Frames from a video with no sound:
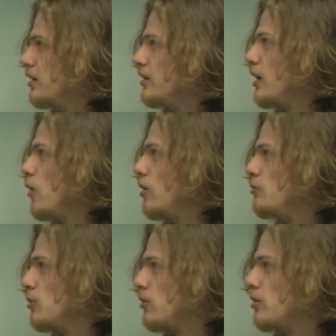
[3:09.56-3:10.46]
Now, if
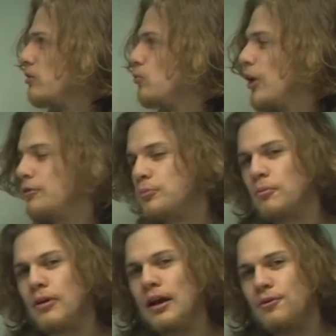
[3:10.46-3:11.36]
we look at waves
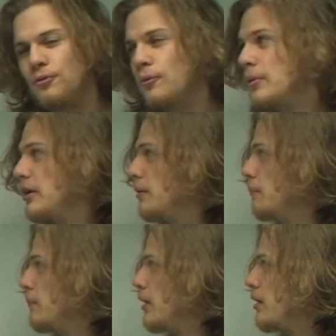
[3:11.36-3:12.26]
propagating through a medium,
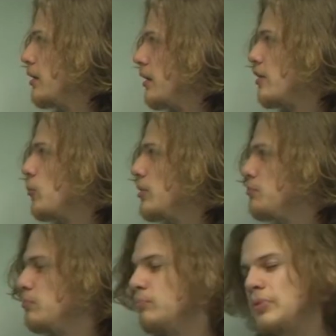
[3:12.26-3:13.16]
they'll be
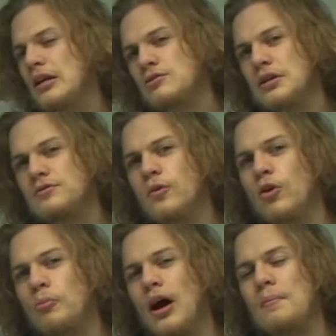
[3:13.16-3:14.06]
being
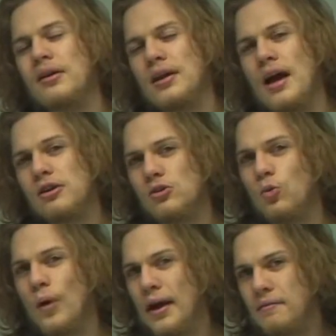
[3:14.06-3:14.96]
transferred by mechanical
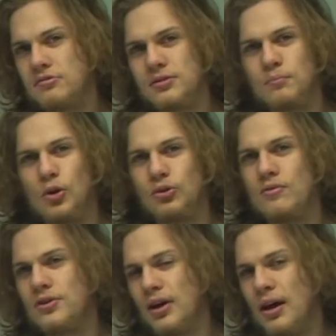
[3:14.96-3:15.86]
waves most of
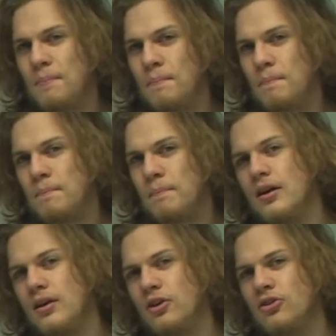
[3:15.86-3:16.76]
the time.
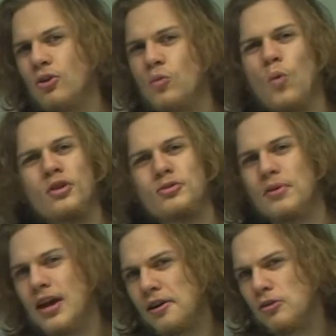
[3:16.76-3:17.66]
So what is a
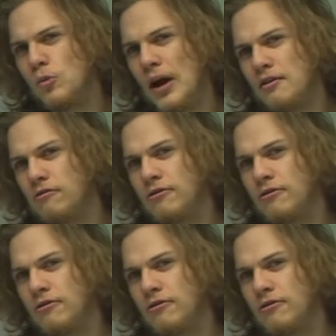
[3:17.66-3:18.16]
mechanical wave?